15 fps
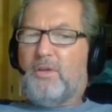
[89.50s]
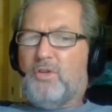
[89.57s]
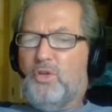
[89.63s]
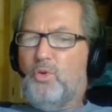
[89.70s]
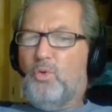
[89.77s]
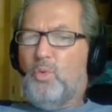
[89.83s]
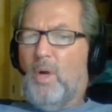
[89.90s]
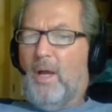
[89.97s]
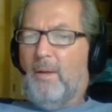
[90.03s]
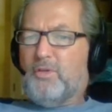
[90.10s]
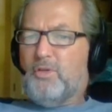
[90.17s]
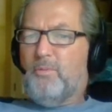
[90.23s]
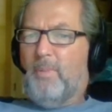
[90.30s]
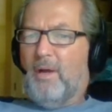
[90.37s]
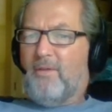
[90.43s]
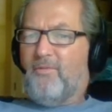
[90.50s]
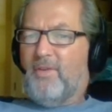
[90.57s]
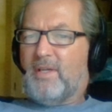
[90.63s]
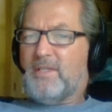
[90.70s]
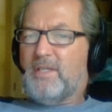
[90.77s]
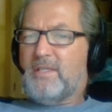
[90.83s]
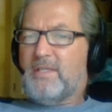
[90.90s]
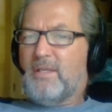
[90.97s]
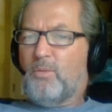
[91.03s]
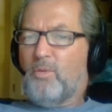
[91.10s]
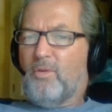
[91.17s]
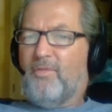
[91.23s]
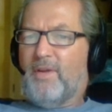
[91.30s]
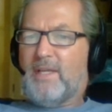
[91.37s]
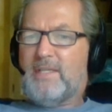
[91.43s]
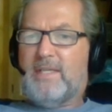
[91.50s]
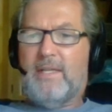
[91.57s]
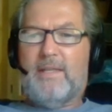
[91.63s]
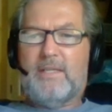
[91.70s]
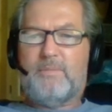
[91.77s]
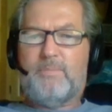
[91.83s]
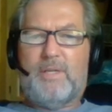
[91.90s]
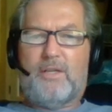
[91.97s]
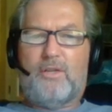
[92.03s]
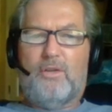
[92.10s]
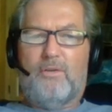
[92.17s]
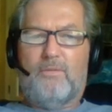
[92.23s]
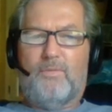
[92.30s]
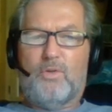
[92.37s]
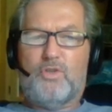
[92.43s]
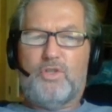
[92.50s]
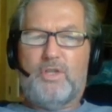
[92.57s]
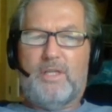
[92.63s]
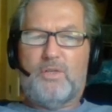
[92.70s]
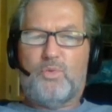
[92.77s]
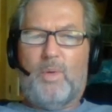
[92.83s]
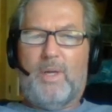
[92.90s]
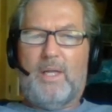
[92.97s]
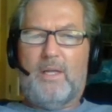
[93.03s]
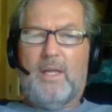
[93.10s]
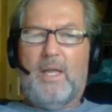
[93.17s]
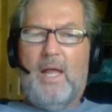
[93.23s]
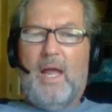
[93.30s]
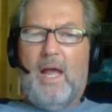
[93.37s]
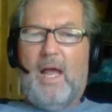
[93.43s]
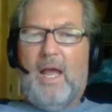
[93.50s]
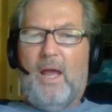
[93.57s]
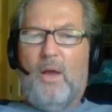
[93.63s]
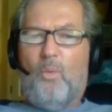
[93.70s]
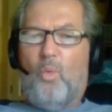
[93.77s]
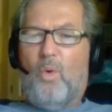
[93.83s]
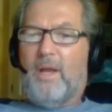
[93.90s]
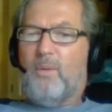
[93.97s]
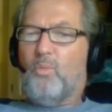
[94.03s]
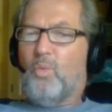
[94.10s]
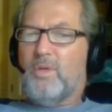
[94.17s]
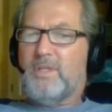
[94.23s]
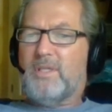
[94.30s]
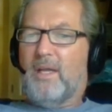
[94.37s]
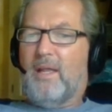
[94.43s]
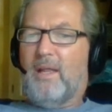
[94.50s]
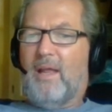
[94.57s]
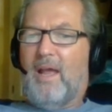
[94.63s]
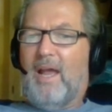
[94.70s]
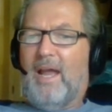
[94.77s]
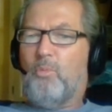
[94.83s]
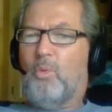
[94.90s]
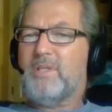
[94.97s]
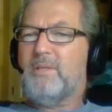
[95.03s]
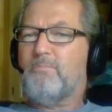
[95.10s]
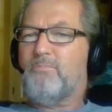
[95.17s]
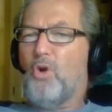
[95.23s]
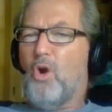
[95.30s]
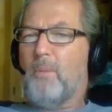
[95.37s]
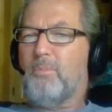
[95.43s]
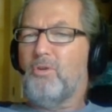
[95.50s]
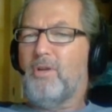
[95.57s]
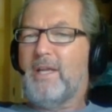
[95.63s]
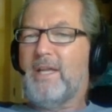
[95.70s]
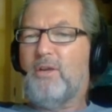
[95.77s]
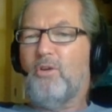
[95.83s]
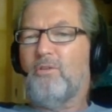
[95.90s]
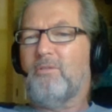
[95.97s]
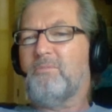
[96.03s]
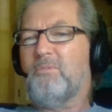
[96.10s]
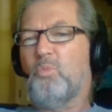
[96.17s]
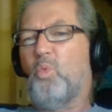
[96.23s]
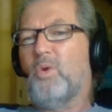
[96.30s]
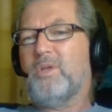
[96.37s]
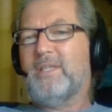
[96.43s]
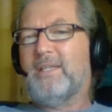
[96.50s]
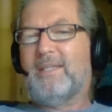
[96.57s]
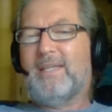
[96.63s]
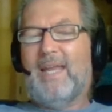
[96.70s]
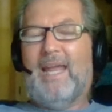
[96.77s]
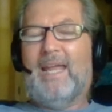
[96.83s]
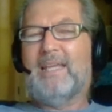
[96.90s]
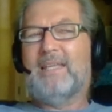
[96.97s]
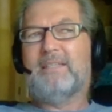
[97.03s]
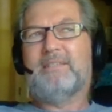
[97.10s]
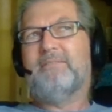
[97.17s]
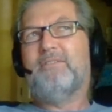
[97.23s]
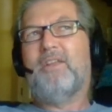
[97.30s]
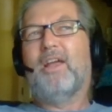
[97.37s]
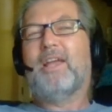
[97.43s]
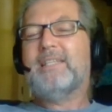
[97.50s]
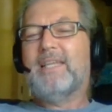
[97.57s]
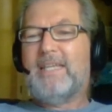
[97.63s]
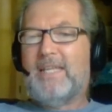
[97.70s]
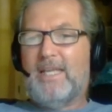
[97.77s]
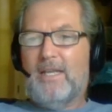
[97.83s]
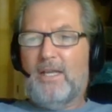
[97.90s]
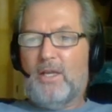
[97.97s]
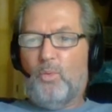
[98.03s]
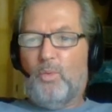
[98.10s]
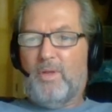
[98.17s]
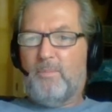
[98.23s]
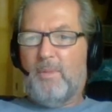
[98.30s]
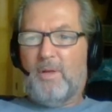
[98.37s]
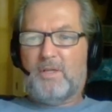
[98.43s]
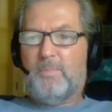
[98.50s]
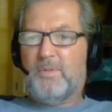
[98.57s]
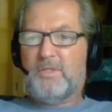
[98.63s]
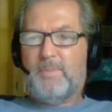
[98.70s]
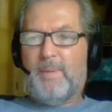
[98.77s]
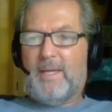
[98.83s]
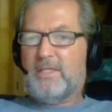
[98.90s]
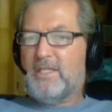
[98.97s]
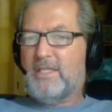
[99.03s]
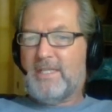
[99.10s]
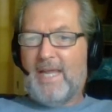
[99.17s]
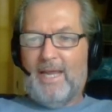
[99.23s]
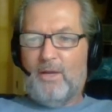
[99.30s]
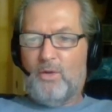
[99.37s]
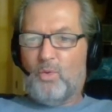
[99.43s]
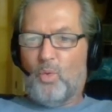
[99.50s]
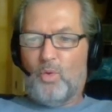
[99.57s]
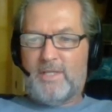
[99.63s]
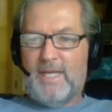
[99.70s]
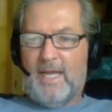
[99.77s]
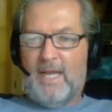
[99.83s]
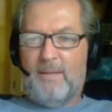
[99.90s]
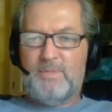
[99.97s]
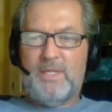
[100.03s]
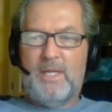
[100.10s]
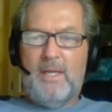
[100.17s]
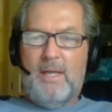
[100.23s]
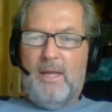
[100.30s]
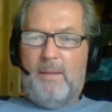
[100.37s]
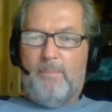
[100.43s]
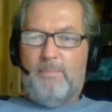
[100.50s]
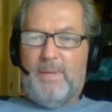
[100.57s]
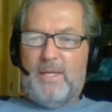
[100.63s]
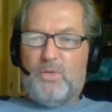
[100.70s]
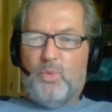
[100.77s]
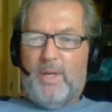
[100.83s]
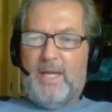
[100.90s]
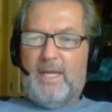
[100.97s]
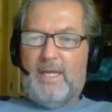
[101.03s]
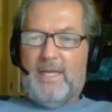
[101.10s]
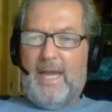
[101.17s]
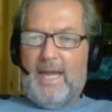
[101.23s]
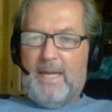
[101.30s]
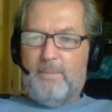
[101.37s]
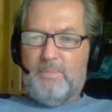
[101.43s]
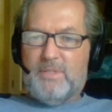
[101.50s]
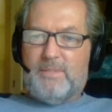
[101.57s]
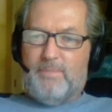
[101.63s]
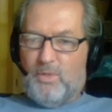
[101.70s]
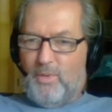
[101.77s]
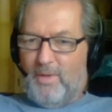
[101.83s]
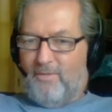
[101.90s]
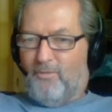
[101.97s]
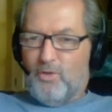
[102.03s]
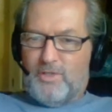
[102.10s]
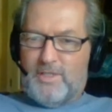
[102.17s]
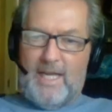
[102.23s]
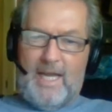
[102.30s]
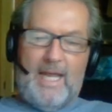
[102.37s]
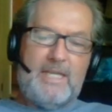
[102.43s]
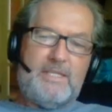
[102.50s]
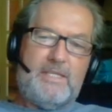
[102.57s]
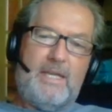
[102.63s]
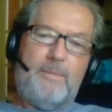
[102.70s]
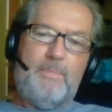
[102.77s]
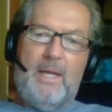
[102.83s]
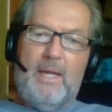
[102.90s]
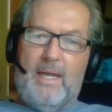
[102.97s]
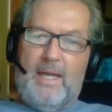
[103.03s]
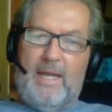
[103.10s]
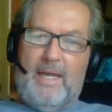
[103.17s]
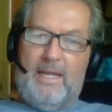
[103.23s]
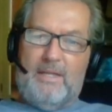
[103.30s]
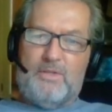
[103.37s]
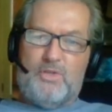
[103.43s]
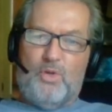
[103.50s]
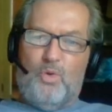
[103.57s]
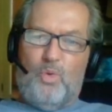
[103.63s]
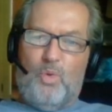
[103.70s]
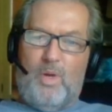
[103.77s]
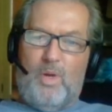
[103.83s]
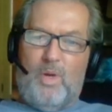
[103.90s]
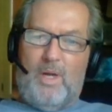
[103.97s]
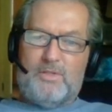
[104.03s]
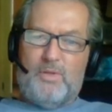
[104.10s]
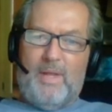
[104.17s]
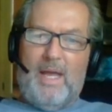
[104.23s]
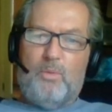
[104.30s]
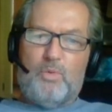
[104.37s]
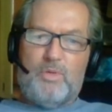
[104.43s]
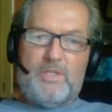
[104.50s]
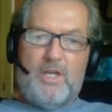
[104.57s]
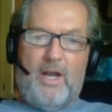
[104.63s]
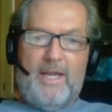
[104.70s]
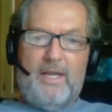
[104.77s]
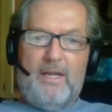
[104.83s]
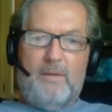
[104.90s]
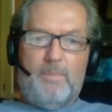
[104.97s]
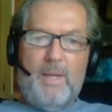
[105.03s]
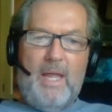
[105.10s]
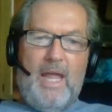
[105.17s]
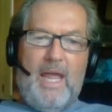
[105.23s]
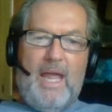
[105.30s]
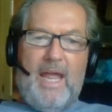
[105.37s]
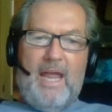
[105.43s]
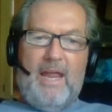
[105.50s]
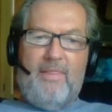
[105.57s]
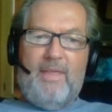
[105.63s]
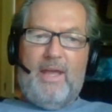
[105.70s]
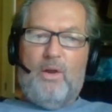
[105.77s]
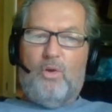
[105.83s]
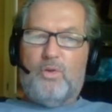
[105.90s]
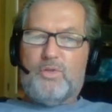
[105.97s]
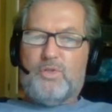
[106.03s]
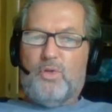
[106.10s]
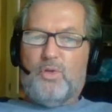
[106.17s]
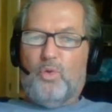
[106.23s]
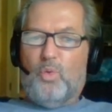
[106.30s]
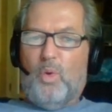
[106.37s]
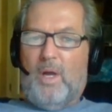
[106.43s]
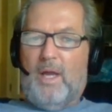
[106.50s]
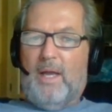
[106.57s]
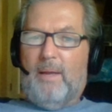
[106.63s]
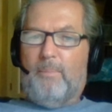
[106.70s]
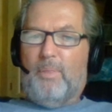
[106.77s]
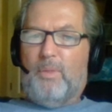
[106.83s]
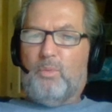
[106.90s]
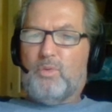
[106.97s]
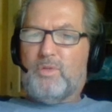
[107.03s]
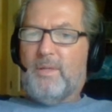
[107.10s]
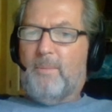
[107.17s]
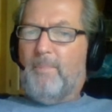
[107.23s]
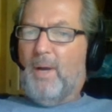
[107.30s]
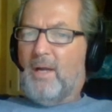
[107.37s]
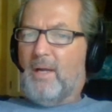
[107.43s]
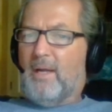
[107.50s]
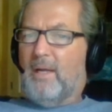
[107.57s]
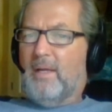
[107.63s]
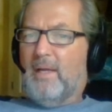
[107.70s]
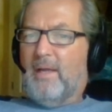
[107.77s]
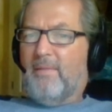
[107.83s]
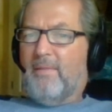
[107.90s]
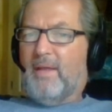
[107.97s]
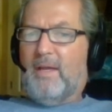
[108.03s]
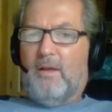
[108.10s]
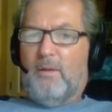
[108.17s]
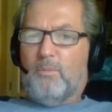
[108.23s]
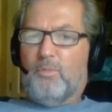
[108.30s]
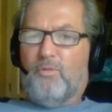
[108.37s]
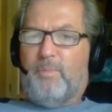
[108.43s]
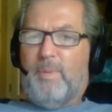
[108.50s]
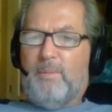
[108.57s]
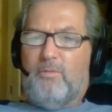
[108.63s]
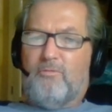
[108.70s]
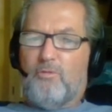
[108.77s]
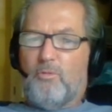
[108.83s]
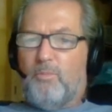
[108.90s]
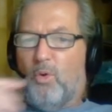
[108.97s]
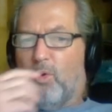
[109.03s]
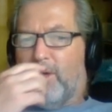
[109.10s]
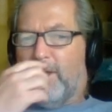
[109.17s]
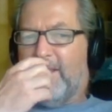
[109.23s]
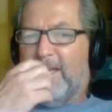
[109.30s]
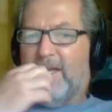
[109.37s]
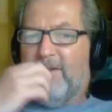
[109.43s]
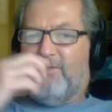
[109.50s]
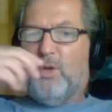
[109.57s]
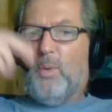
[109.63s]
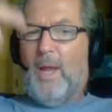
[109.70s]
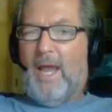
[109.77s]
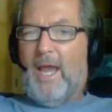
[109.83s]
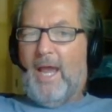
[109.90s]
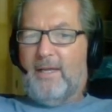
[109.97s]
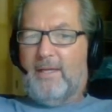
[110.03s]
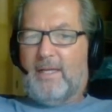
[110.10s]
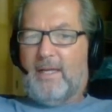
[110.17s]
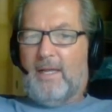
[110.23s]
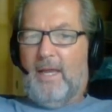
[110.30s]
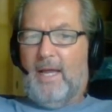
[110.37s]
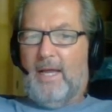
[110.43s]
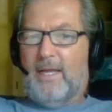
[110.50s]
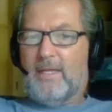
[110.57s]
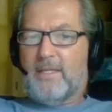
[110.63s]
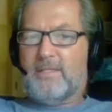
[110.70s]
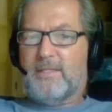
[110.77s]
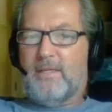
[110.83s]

Two bug fixes that were fixed in this particular version as well. One was I wasn't properly or wasn't as nicely dealing with multiple spaces and or tabs between names, between first and last name, and so that was tidied up. And then also there was a bug that a number of people reported that if you added a class